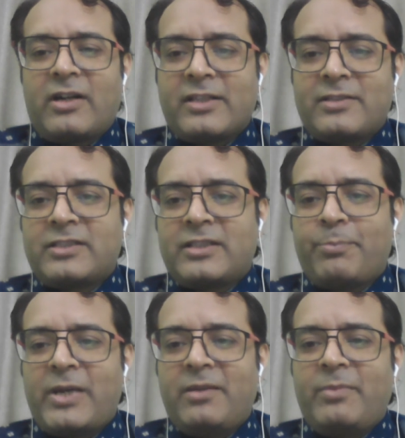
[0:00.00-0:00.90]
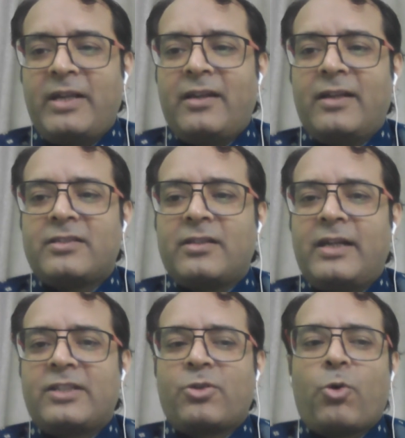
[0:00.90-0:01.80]
does this simply mean is
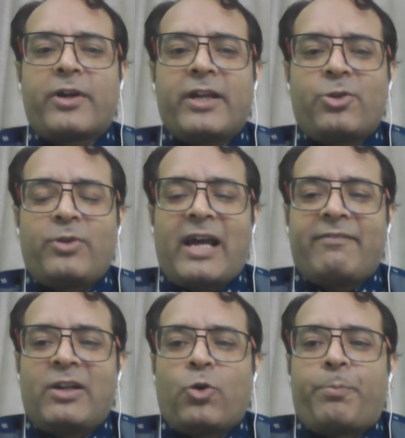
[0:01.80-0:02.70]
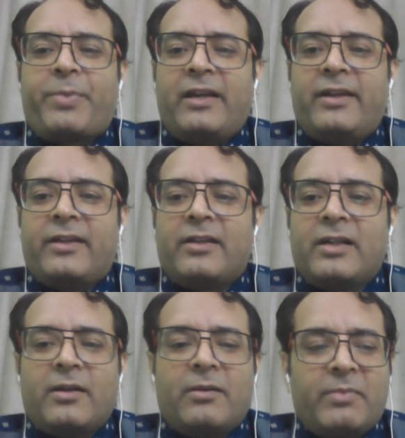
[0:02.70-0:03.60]
it's okay to have an opinion,
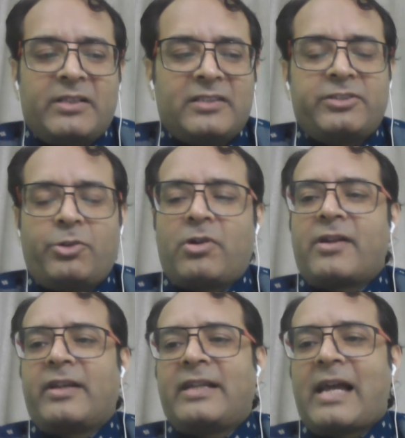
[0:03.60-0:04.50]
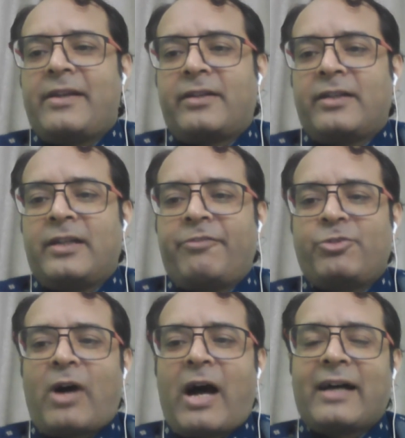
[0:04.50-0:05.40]
but this is not a reality. If
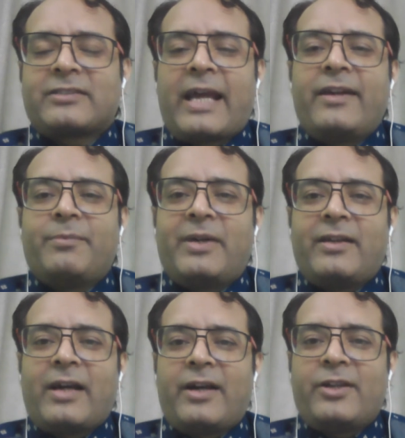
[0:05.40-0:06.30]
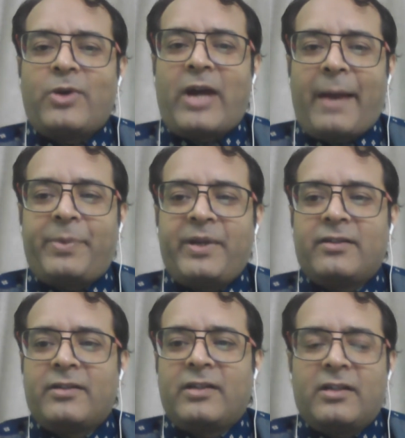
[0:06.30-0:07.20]
you ask anybody, are you
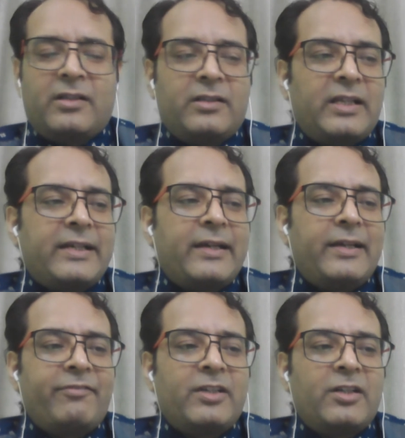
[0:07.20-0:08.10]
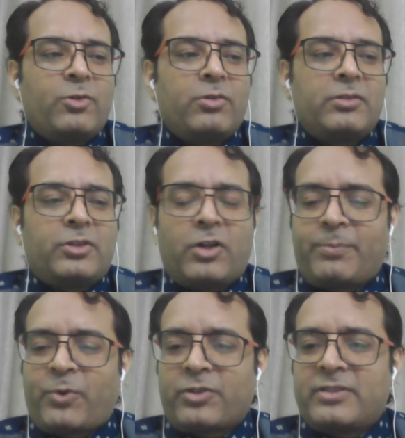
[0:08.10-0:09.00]
happy? They can give their own
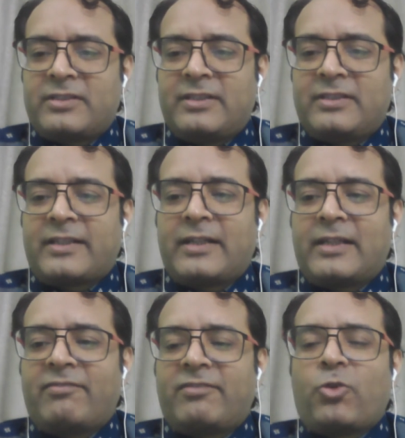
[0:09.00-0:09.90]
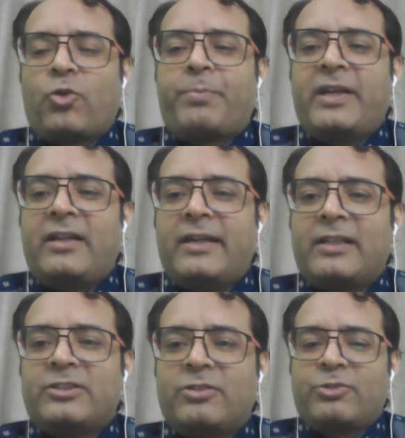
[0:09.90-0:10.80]
thought processes, they can give their
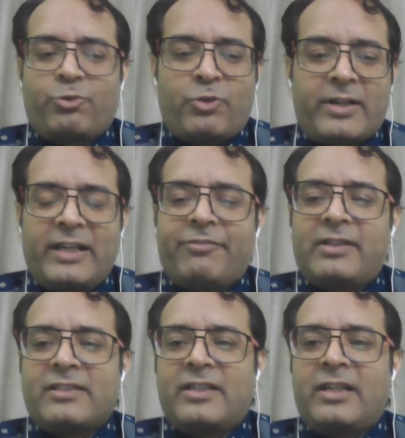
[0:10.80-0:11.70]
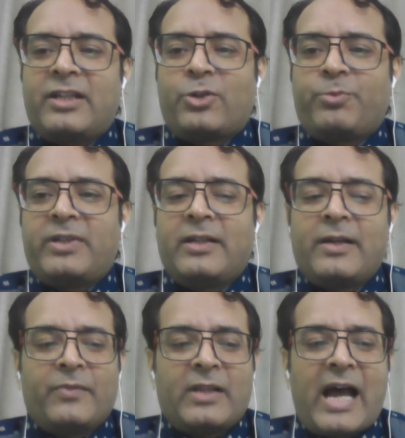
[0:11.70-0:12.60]
opinions. So, what if they say to be,
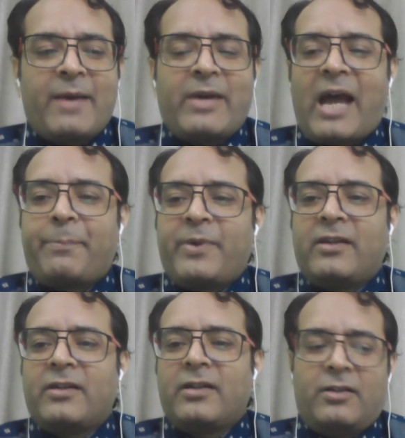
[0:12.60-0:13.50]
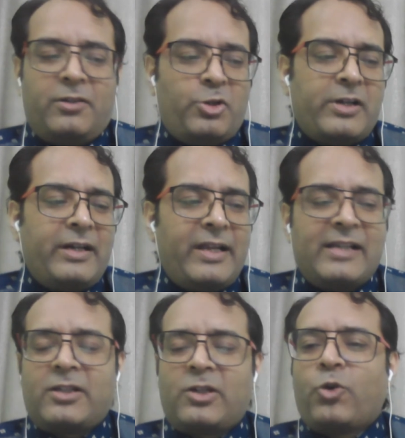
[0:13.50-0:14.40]
I'm happy? You can
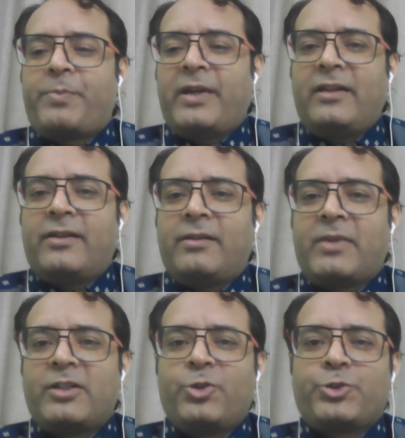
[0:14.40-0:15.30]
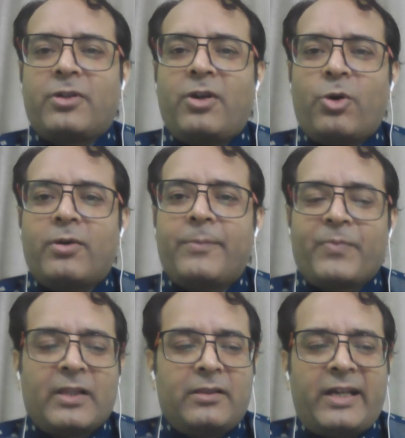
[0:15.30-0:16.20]
take their opinion, but you should know
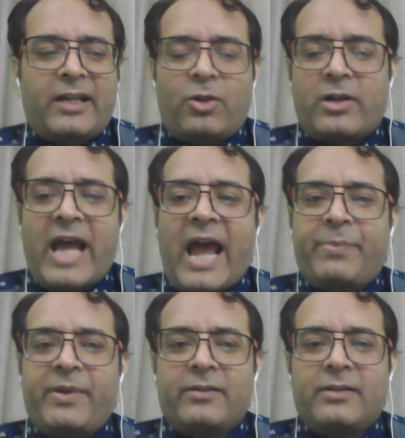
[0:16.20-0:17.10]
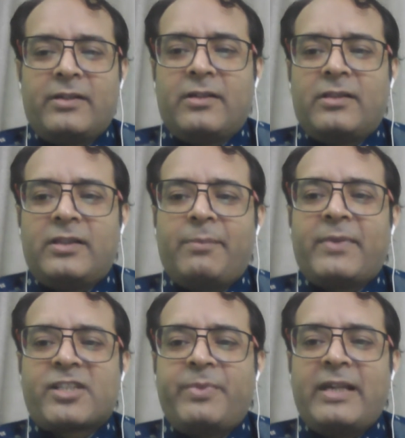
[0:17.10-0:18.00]
they are not happy. They
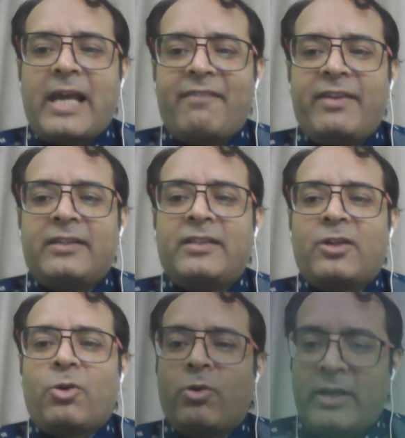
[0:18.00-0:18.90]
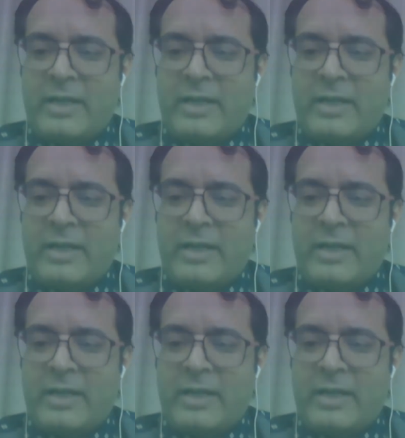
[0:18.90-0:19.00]
must be having their own